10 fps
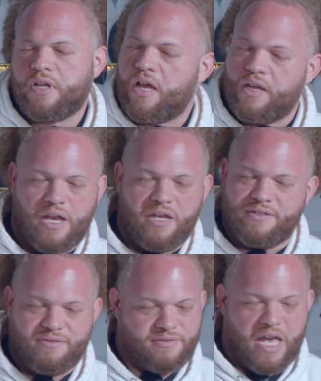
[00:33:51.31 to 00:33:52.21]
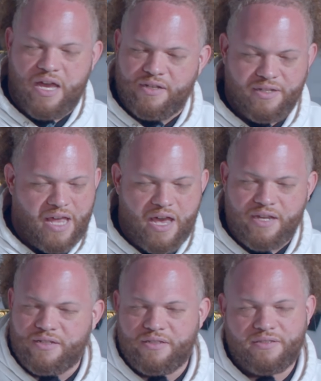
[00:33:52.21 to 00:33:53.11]
I, I, that
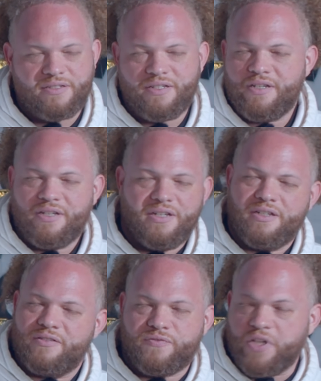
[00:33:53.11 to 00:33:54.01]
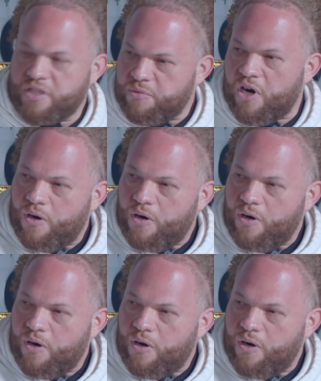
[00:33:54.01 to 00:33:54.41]
that flooded my